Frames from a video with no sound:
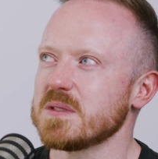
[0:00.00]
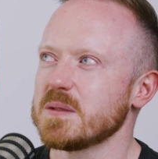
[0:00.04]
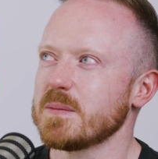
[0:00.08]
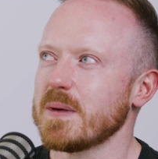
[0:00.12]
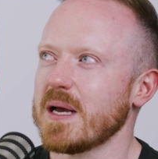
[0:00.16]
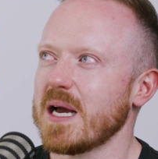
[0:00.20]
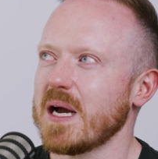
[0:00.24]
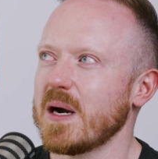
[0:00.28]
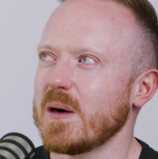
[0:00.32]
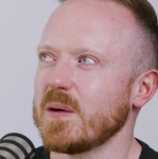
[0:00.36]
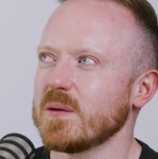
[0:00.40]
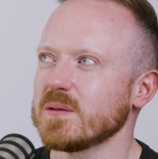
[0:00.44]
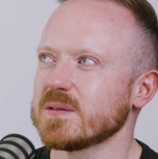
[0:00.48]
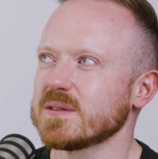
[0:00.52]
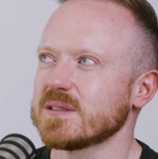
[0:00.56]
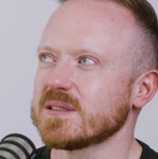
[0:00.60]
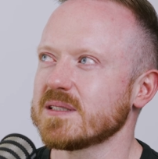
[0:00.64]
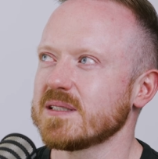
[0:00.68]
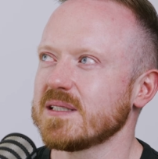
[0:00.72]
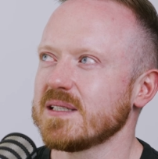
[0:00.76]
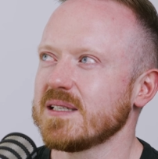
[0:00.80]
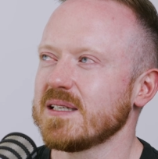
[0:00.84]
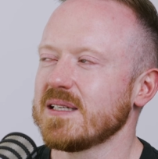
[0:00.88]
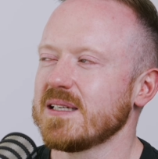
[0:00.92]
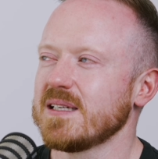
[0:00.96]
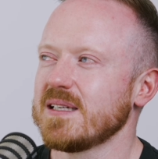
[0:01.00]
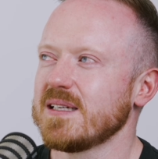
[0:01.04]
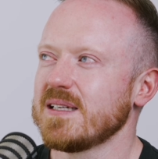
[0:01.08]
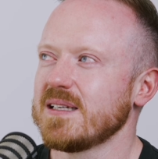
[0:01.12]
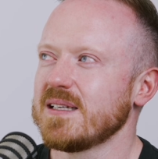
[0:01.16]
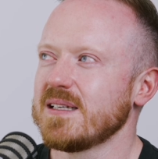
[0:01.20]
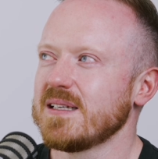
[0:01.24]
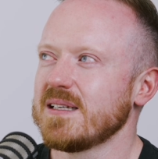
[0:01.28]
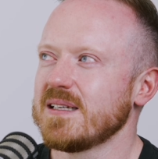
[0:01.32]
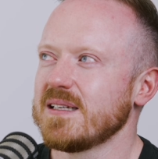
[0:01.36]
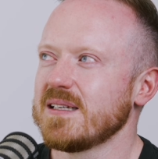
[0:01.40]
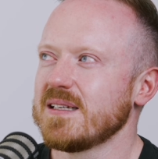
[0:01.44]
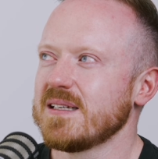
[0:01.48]
about
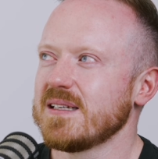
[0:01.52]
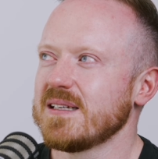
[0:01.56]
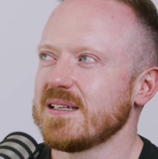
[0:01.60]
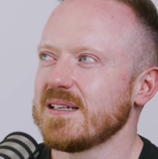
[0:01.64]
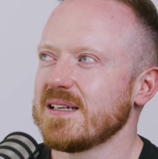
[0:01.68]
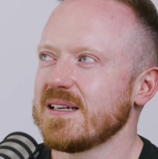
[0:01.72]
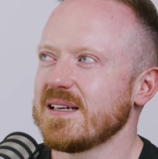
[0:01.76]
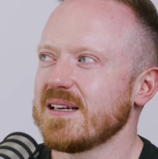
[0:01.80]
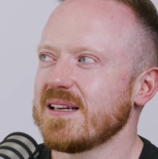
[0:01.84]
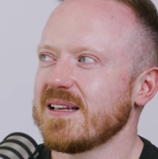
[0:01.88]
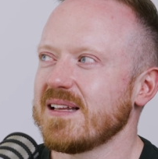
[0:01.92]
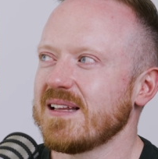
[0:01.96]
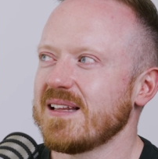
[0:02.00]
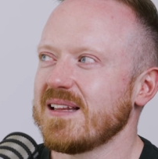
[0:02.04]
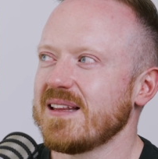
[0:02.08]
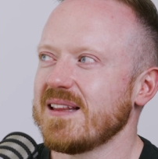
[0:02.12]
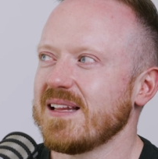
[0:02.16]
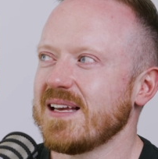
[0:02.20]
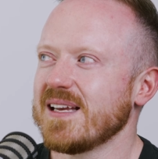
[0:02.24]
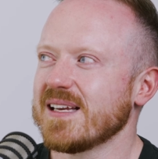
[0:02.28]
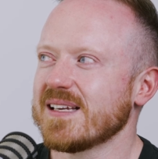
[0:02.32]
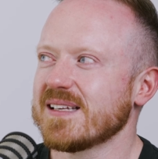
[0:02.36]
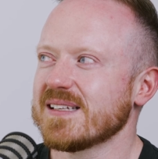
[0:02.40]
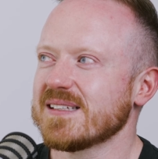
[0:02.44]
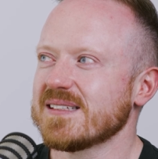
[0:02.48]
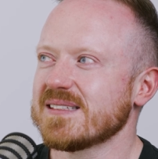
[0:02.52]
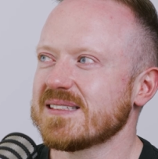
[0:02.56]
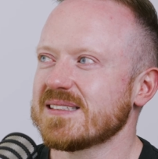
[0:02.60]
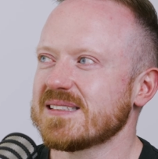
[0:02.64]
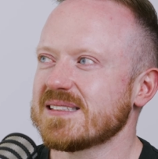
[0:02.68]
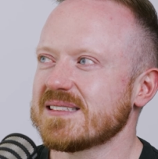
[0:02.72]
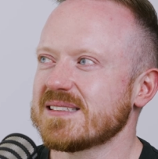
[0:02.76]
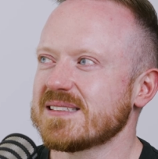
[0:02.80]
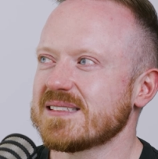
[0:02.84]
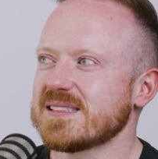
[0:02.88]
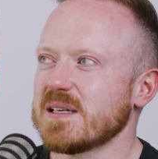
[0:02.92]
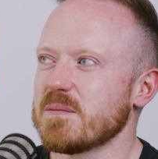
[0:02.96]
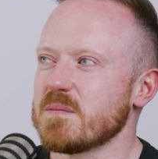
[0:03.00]
like
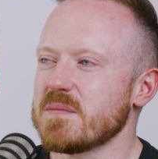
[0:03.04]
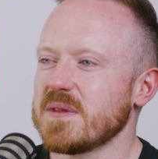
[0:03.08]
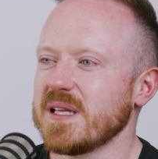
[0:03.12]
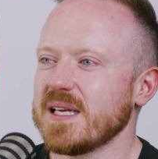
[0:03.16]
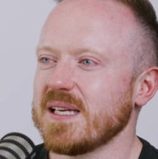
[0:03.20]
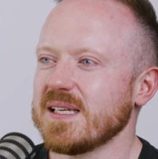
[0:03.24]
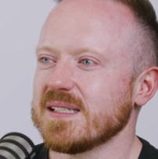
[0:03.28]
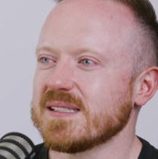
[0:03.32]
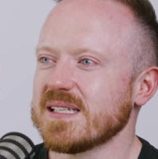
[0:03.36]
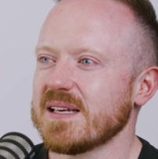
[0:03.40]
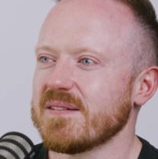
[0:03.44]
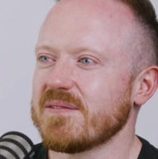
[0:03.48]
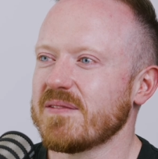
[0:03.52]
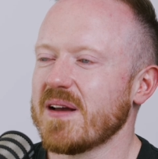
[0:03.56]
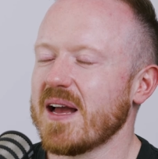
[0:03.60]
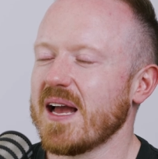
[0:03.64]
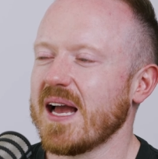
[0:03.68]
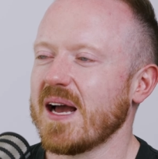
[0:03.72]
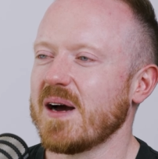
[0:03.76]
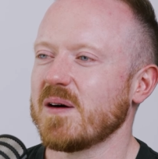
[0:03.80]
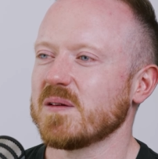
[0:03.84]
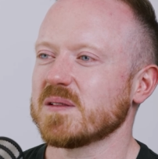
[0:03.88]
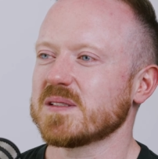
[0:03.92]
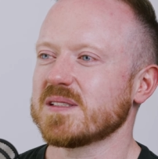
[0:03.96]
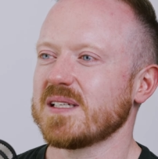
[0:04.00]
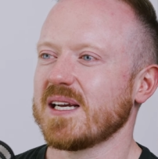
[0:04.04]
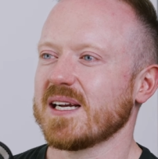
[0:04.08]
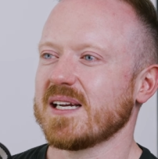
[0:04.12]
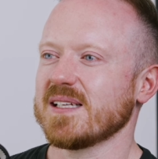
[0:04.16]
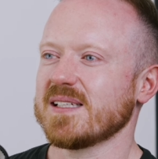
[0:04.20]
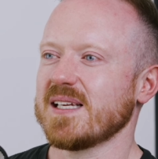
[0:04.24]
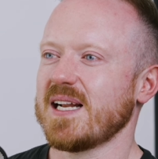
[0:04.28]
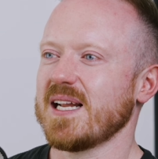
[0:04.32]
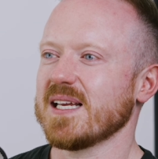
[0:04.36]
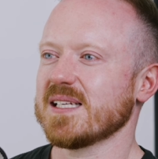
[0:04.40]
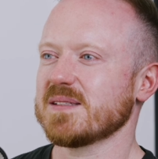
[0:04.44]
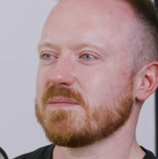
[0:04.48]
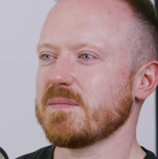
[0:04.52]
some things of how
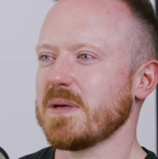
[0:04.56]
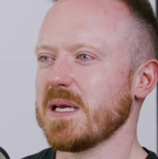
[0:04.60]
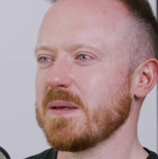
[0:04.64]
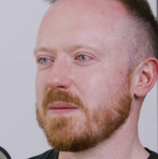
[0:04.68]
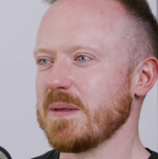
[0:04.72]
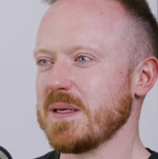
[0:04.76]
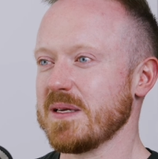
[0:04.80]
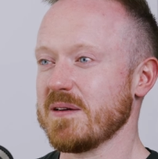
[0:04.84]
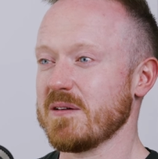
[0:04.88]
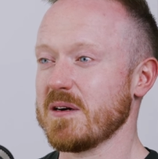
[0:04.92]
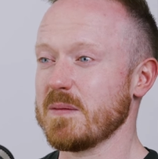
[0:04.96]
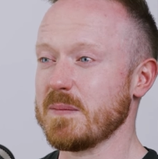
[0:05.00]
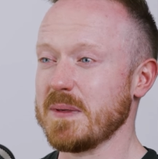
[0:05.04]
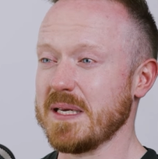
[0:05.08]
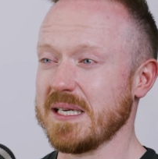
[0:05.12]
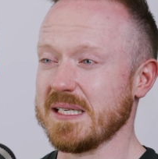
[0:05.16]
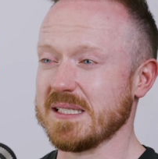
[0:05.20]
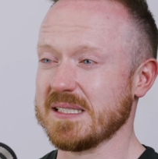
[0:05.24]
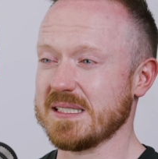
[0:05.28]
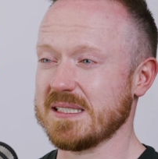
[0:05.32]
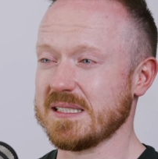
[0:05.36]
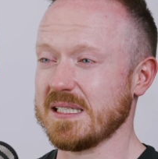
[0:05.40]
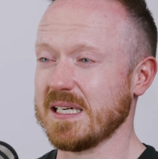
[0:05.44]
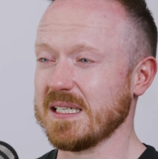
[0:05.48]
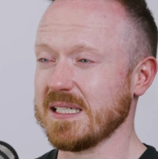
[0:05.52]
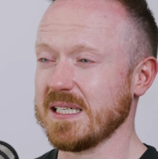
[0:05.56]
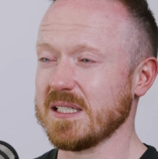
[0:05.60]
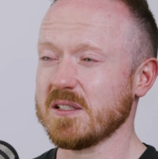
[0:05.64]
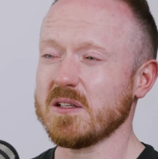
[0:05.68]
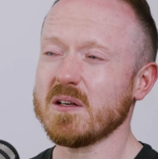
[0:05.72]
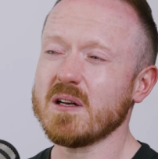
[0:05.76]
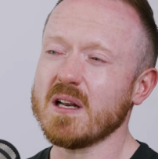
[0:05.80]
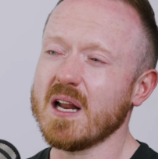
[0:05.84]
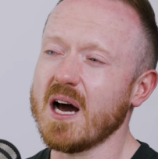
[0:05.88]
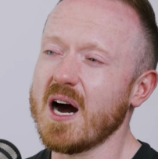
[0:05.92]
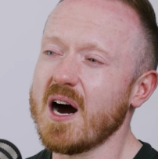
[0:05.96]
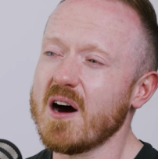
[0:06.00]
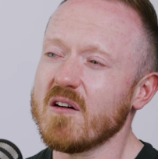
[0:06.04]
psychedelics maybe are being studied. Not
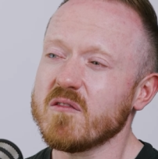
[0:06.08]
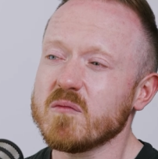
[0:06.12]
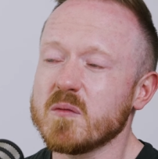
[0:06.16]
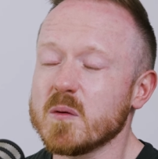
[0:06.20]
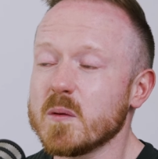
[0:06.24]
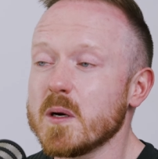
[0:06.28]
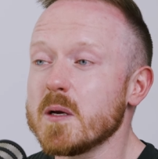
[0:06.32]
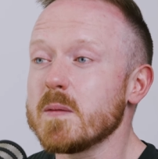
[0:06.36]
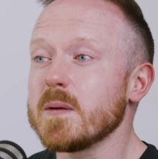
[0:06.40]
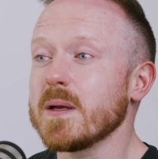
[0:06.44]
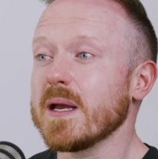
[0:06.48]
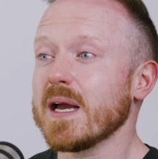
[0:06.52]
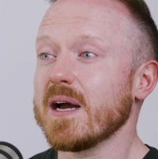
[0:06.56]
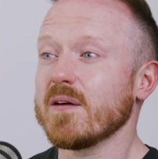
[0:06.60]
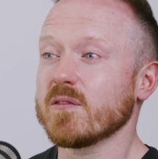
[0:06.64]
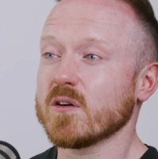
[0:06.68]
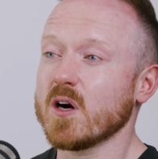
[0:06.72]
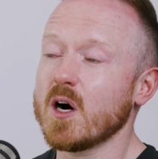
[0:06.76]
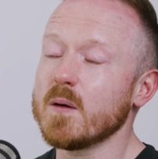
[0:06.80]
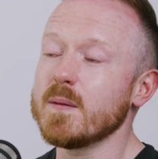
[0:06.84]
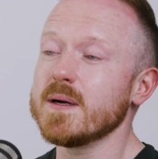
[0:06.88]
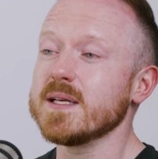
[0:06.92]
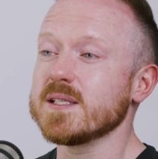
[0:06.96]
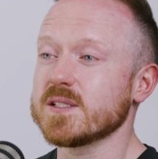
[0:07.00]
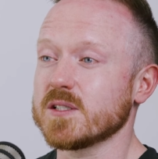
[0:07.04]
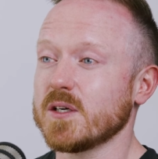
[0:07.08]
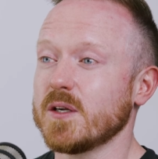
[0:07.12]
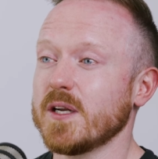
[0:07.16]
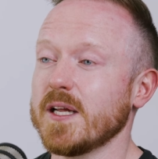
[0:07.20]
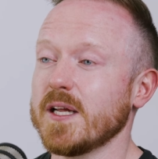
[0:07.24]
laugh, but maybe have comments on